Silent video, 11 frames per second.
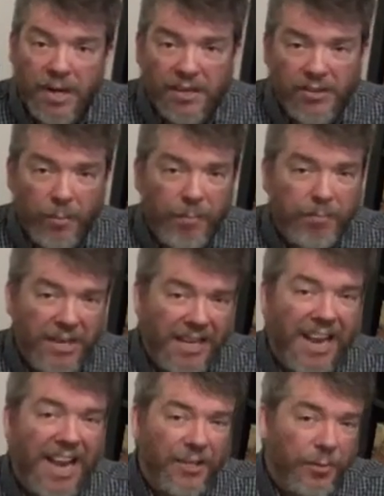So take
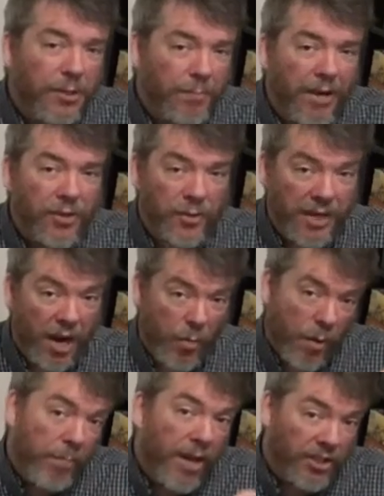extra special care
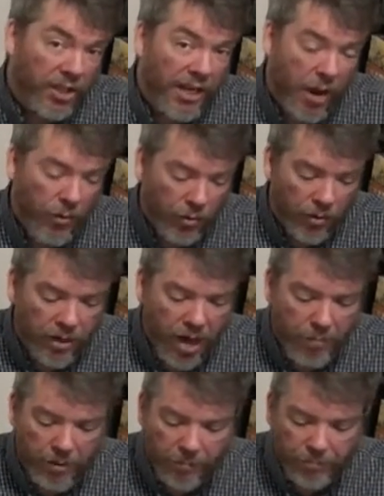when punching out your
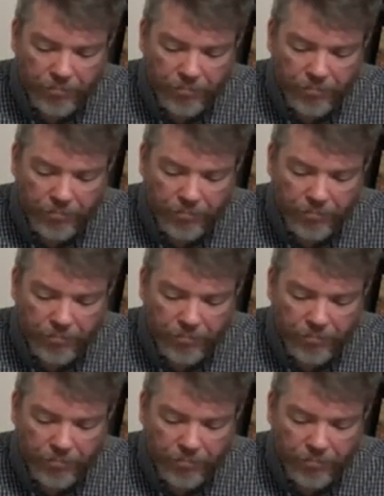copy.